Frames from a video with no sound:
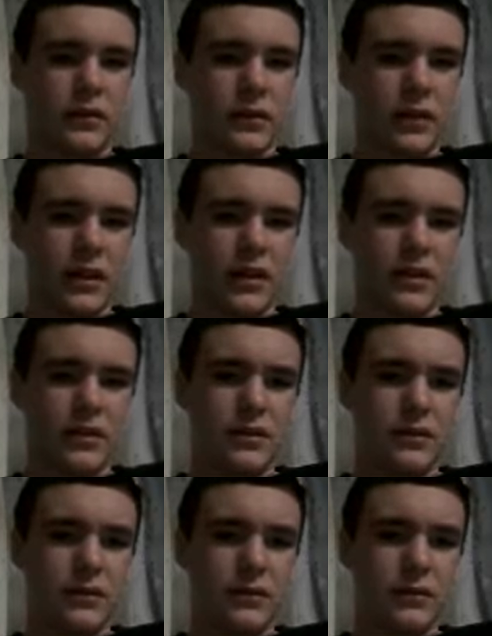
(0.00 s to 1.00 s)

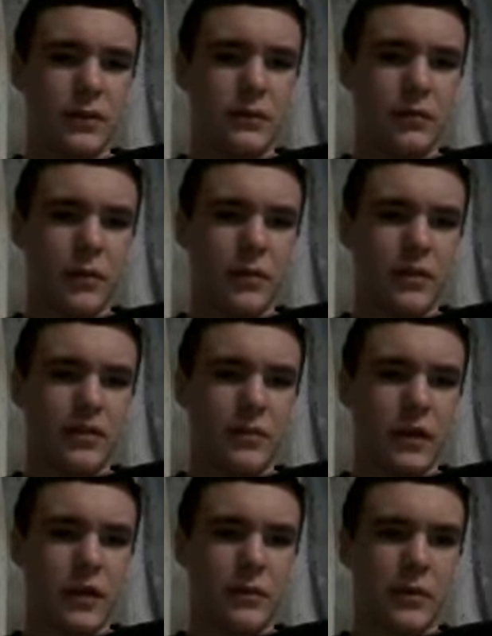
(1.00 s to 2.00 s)
he's he's probably
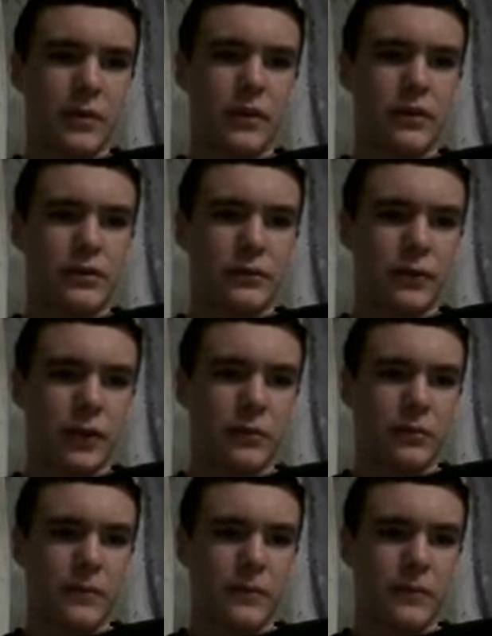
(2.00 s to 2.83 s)
inspired my brothers to flip.